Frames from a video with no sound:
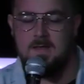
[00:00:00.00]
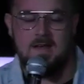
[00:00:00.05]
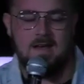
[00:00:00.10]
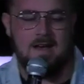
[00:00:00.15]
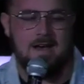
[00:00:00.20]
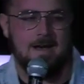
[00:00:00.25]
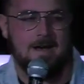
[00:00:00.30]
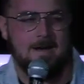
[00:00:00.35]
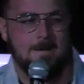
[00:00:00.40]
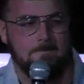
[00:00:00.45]

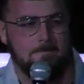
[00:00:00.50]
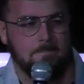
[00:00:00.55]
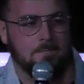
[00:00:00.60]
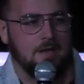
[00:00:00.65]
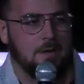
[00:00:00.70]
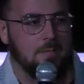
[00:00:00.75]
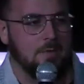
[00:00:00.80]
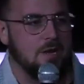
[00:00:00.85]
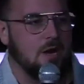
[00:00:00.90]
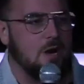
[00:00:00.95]
And
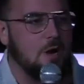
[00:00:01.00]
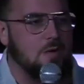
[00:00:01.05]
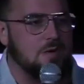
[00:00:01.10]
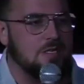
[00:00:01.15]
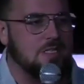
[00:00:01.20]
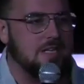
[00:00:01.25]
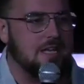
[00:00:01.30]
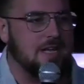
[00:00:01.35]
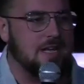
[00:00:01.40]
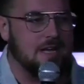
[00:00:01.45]
we
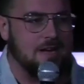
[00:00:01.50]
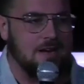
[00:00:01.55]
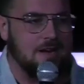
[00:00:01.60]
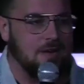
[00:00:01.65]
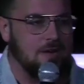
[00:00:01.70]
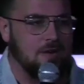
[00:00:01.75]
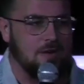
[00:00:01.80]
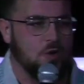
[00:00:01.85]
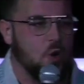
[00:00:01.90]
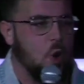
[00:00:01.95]
always say
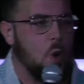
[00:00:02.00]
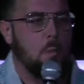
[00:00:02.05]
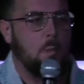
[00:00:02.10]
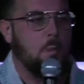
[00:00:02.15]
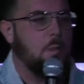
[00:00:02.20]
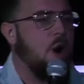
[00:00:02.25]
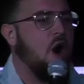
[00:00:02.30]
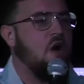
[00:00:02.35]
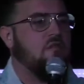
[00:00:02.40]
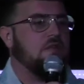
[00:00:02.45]
here, no
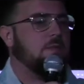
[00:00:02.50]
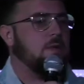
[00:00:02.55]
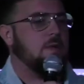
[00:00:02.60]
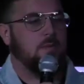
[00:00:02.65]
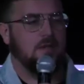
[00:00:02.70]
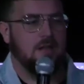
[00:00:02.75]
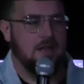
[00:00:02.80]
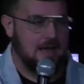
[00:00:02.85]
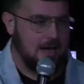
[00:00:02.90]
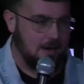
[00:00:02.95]
perfect
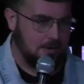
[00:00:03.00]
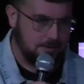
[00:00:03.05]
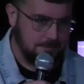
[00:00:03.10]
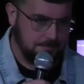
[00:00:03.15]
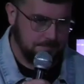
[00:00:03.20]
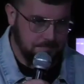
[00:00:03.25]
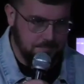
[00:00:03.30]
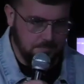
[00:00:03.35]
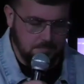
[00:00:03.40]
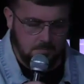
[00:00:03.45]
people allowed,
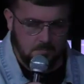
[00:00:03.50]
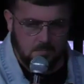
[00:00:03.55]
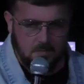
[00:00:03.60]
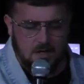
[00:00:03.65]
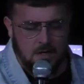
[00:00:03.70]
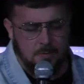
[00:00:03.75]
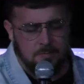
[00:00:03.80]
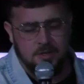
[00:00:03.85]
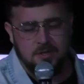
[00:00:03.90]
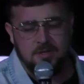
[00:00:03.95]

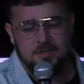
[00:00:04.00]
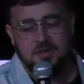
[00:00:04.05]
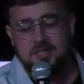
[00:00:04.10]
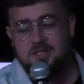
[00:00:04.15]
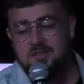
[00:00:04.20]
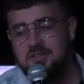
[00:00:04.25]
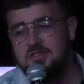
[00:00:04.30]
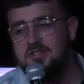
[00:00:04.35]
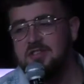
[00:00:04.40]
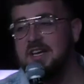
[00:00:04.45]
because there is
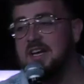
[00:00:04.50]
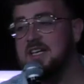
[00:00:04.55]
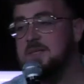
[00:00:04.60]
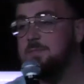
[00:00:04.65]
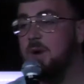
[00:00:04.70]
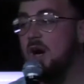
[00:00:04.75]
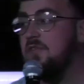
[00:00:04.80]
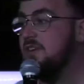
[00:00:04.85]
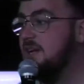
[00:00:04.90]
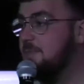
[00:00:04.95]
no such thing as
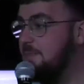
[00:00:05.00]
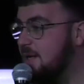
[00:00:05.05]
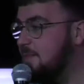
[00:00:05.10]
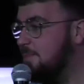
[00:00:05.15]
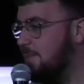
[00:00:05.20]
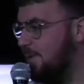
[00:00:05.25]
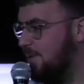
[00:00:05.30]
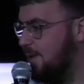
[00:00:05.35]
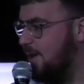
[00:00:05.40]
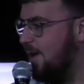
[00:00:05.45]
perfect
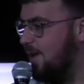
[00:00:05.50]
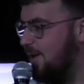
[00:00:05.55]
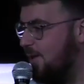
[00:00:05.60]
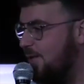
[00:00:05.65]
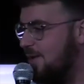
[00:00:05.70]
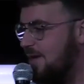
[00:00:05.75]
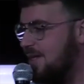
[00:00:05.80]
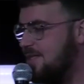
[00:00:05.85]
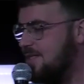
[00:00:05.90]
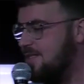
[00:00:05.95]
people. We all
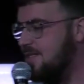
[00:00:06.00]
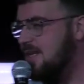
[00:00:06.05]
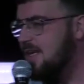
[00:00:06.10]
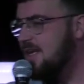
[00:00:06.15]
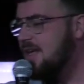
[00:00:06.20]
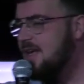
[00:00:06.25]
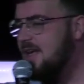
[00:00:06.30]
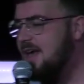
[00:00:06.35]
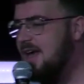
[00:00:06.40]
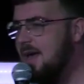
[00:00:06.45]
know this.
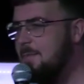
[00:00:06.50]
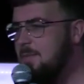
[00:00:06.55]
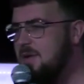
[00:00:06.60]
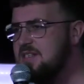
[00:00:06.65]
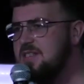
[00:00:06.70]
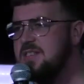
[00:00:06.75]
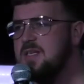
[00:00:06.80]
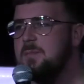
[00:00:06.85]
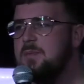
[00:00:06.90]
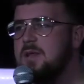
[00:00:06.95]
But
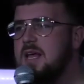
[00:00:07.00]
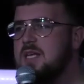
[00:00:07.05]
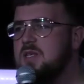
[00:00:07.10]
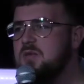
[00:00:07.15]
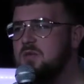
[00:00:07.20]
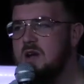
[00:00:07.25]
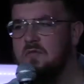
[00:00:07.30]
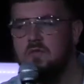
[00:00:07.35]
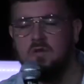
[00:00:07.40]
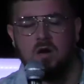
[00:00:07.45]
this is a
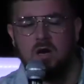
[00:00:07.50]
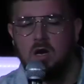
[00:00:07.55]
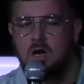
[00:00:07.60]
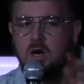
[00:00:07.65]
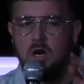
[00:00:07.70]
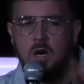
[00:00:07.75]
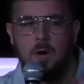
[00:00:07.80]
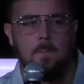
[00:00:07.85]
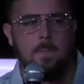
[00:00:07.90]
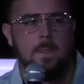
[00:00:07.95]
place where everyone can
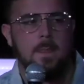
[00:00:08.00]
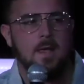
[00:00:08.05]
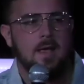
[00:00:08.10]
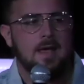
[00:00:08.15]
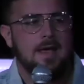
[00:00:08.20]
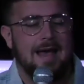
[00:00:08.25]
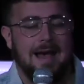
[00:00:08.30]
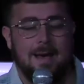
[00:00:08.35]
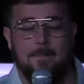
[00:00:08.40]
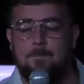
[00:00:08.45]
come
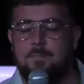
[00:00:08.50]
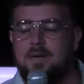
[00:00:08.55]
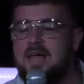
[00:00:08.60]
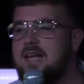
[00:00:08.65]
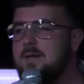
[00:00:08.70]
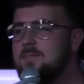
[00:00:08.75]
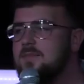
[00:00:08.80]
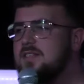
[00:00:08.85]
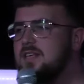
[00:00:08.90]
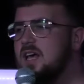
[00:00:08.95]
and be
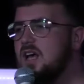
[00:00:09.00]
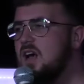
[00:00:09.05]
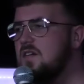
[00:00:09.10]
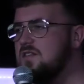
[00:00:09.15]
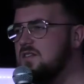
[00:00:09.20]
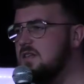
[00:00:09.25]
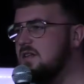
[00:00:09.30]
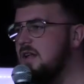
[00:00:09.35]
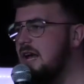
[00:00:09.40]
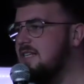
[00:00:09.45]

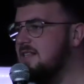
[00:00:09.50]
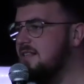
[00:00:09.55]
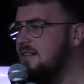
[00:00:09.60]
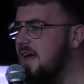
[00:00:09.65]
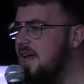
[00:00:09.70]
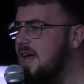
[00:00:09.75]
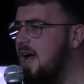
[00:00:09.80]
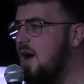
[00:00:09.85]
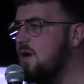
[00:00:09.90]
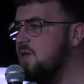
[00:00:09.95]
themselves. And as
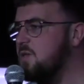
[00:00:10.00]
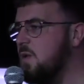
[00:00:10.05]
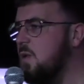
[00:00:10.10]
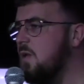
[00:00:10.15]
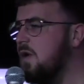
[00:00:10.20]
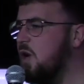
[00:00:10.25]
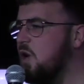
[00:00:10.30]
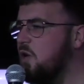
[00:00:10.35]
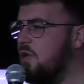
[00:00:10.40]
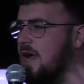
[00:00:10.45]
Lighthouse, we
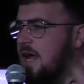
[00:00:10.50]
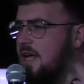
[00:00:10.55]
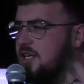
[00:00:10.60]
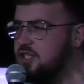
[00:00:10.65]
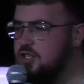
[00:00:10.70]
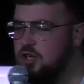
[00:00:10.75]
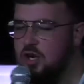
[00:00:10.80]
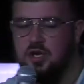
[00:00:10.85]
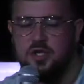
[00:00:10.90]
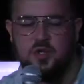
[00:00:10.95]
want to create a
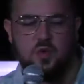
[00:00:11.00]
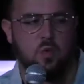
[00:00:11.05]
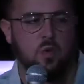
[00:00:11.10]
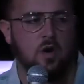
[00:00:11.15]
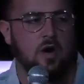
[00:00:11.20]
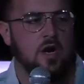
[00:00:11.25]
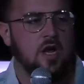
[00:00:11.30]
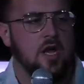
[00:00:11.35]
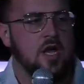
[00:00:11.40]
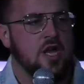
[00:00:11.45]
church
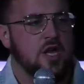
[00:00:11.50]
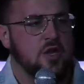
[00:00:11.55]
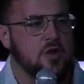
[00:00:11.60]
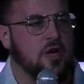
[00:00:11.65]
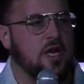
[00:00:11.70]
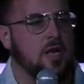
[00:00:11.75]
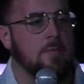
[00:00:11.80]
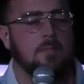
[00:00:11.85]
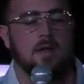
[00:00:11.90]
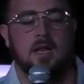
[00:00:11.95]
where
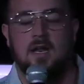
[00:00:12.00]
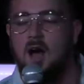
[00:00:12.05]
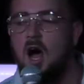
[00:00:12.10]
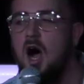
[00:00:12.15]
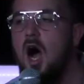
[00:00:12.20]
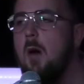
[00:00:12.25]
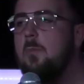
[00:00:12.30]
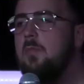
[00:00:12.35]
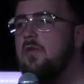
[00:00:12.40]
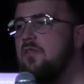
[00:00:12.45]
you can
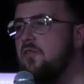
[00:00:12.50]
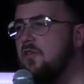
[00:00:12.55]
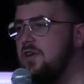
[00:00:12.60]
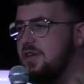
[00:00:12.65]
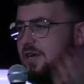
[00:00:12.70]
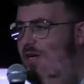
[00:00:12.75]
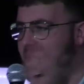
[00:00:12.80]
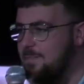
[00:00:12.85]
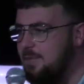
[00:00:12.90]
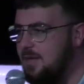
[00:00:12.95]
belong before
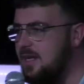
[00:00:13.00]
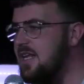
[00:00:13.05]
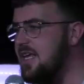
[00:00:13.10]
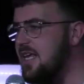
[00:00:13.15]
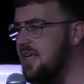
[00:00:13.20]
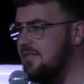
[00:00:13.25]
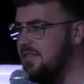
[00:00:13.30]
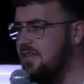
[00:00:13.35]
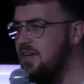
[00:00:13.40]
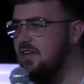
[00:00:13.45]
you can
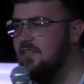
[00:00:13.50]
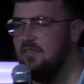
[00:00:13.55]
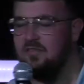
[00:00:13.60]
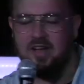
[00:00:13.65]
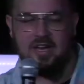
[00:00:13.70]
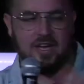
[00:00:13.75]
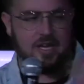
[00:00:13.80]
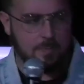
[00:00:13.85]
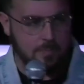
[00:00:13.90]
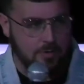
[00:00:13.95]
believe. You can
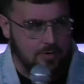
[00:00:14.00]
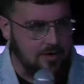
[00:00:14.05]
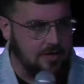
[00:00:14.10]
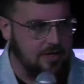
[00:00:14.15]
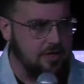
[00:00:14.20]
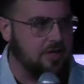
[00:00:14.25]
find community.